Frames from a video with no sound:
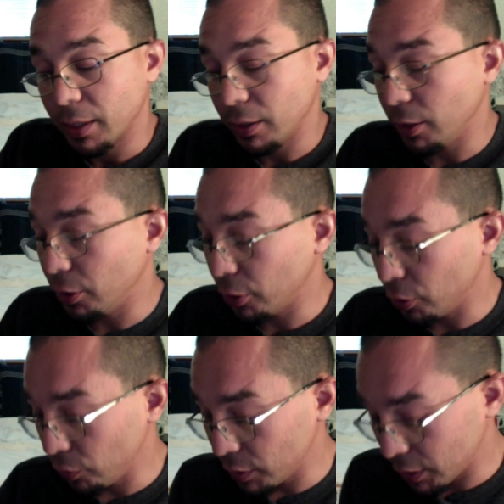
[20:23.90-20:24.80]

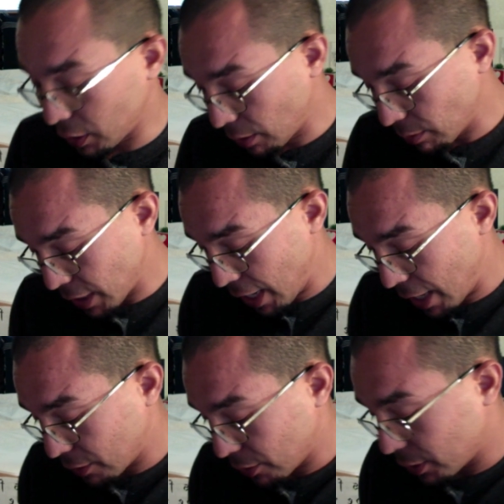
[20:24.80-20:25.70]
use
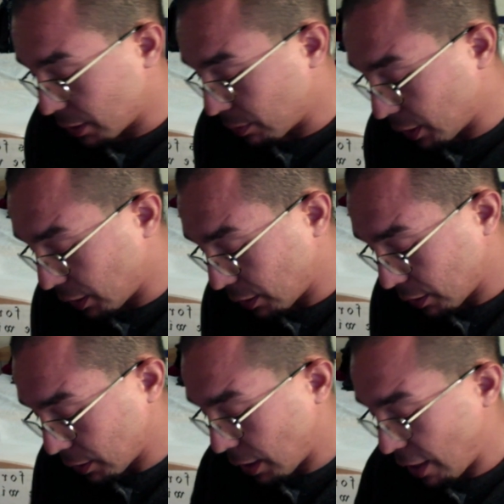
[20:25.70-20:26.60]
thumbtacks or something.
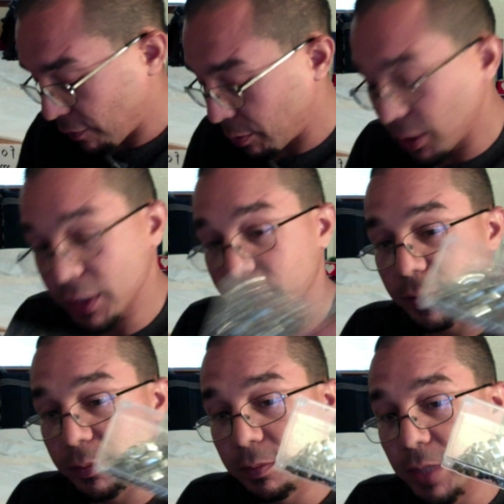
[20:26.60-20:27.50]
I have a bunch of
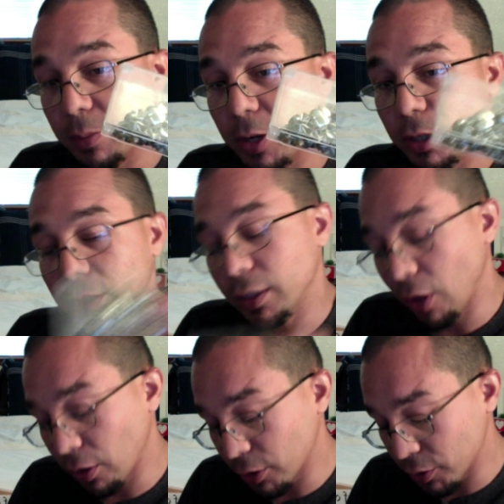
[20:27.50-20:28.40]
them. I bought at the
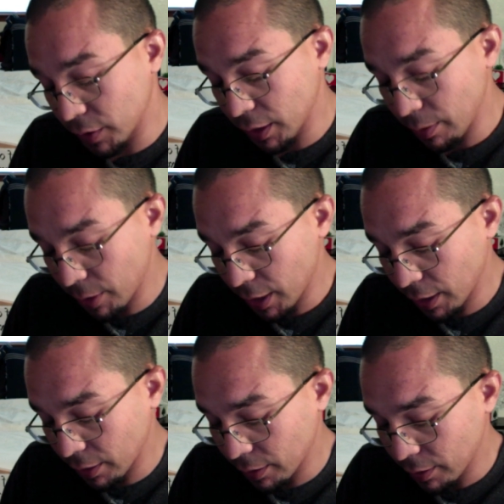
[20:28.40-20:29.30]
Dollar Tree. I bought
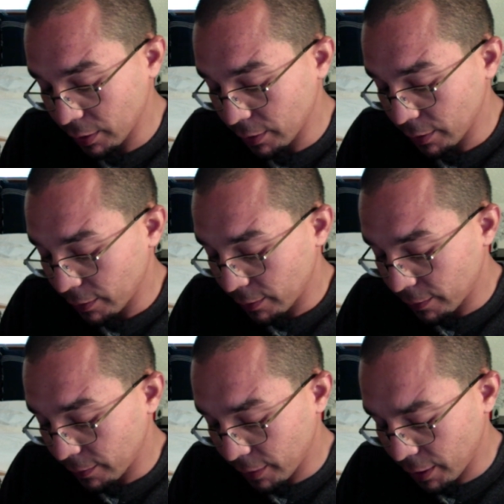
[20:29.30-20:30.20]

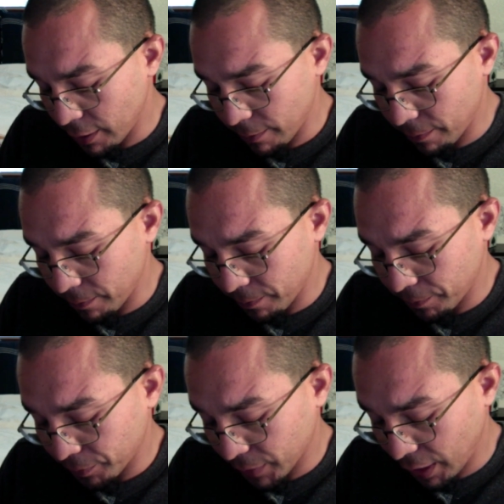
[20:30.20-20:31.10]

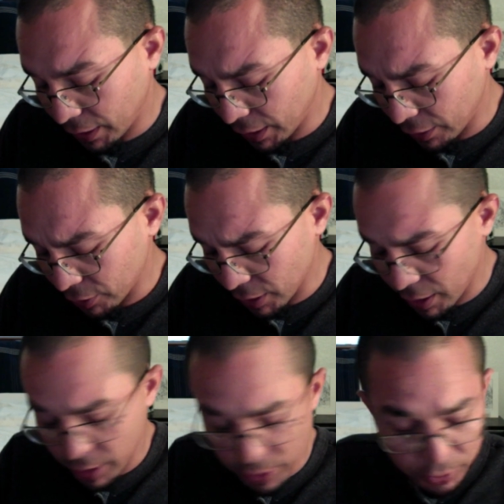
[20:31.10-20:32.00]
I think there's
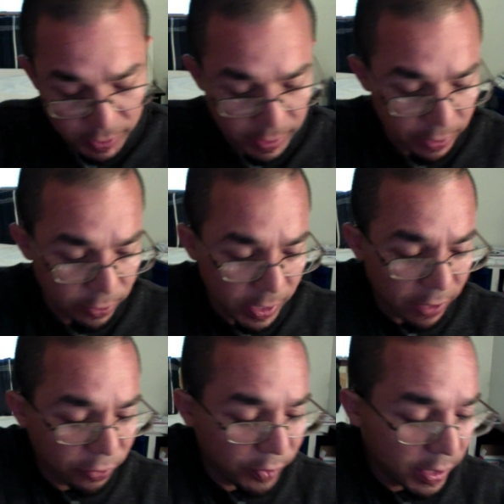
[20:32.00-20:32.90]
100 in here, like
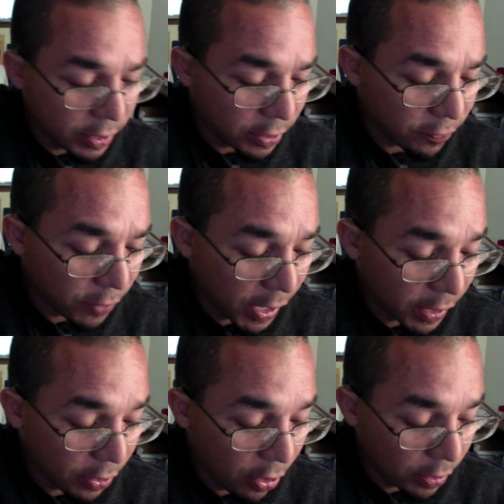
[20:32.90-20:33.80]
300 for like
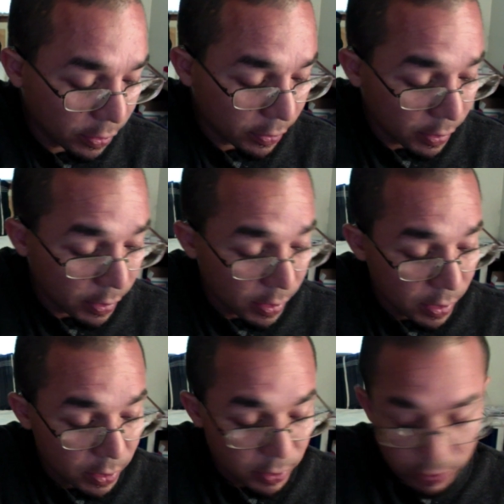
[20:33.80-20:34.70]
$1.
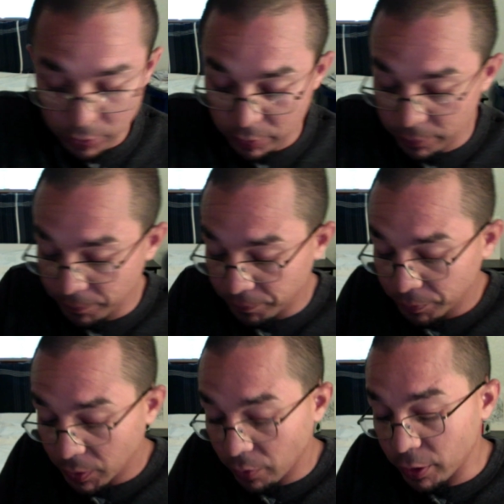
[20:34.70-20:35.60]
So
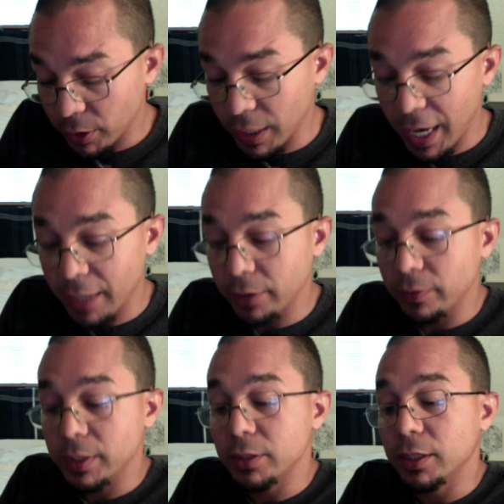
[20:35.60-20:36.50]
what you can do
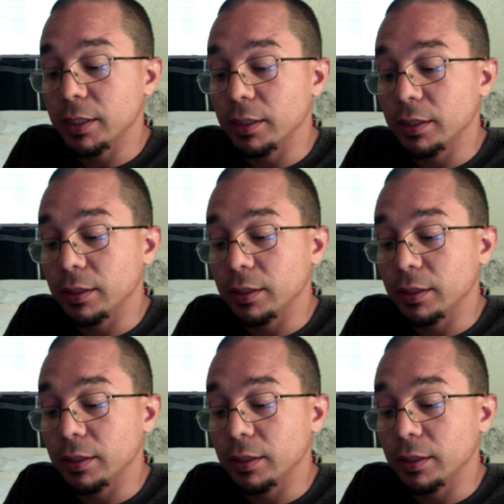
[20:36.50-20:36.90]
is you can,